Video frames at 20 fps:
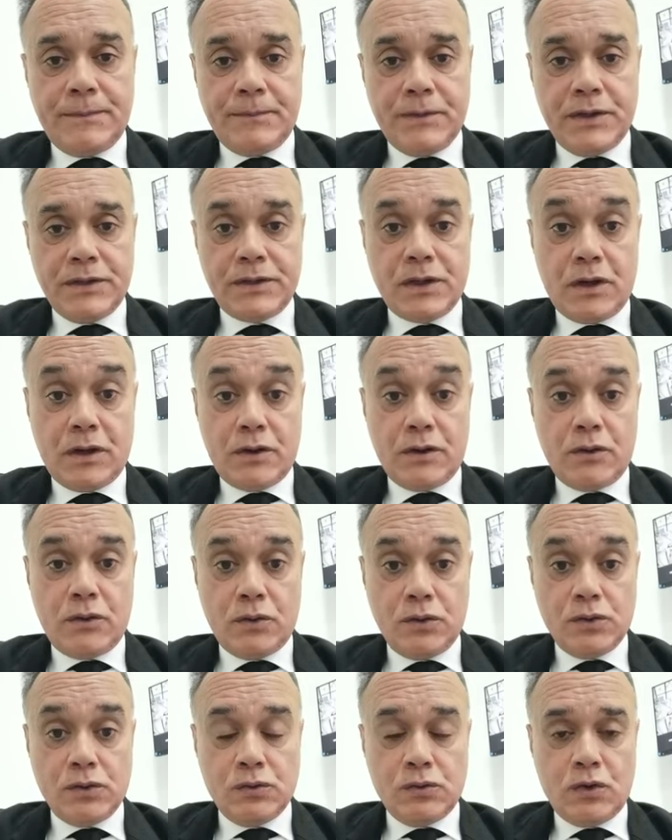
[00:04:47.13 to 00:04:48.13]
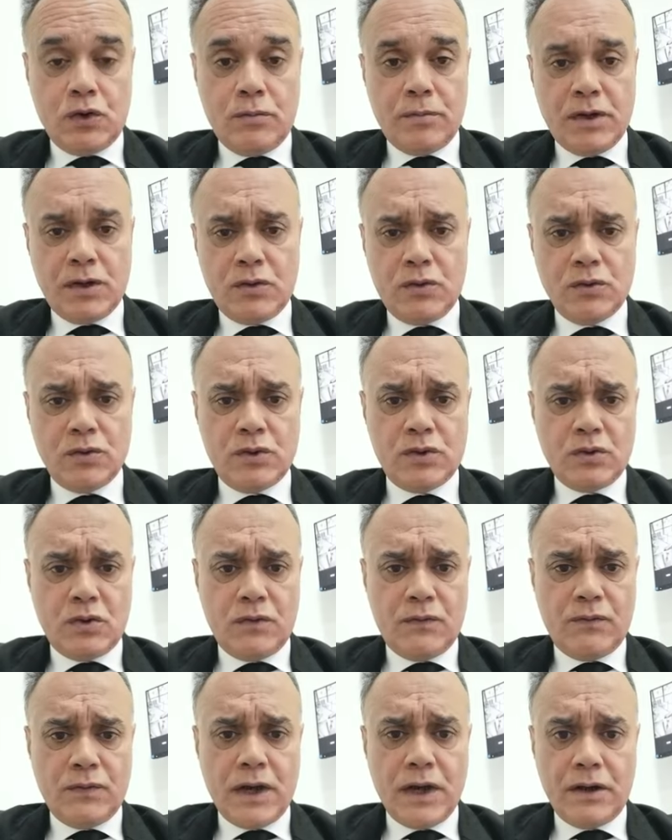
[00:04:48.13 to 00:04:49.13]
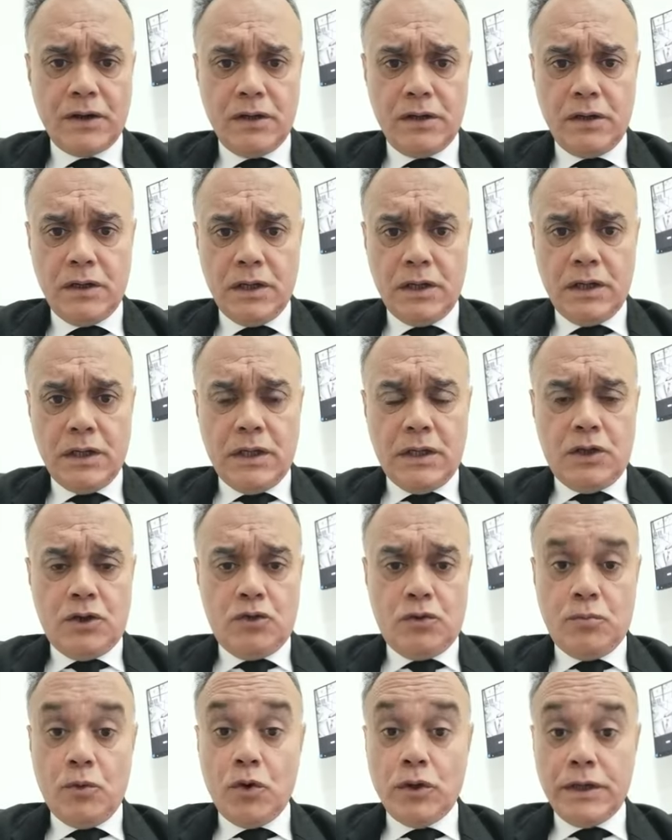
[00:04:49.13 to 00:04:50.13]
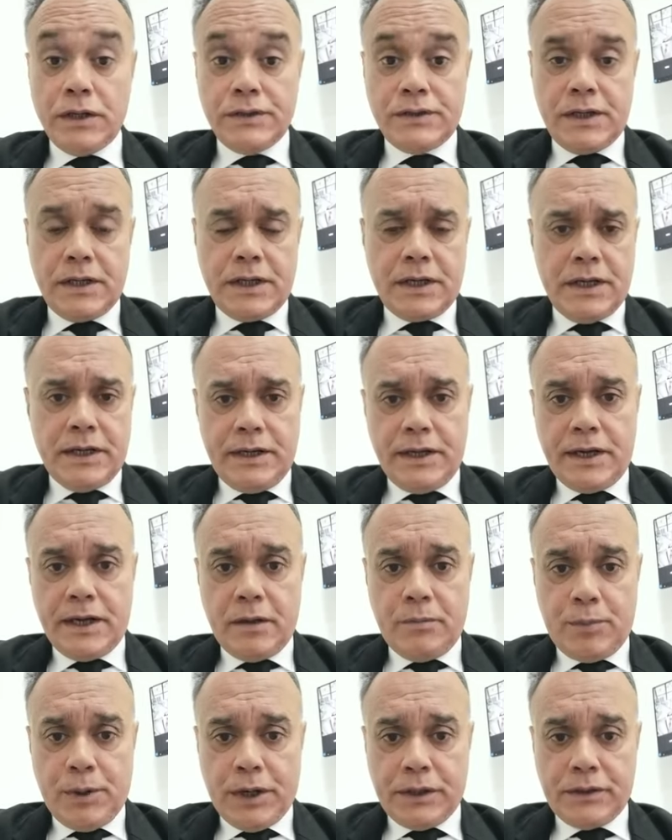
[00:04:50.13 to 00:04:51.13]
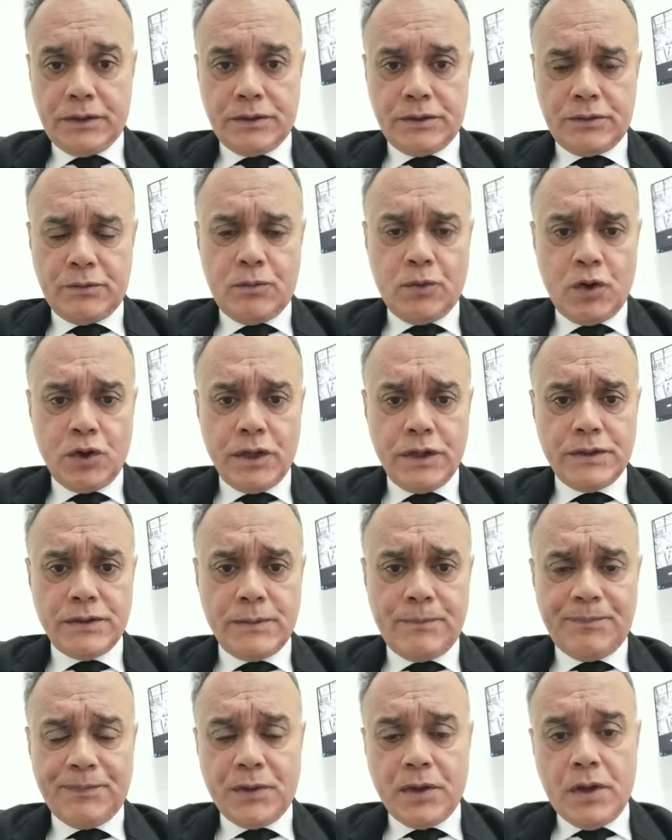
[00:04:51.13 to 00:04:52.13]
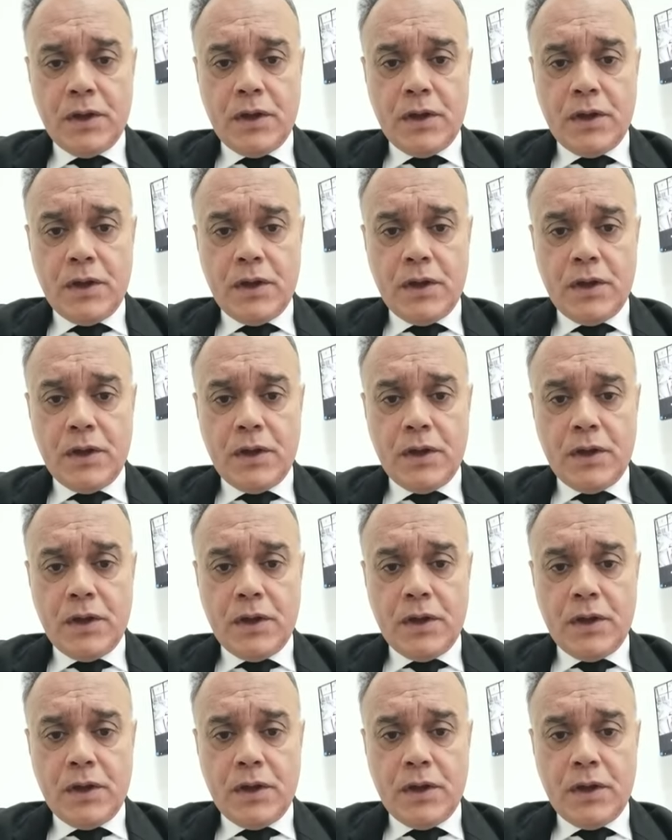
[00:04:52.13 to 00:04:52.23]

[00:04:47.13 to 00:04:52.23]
These are also common causes of viral pneumonias in clinical practice. Pneumonias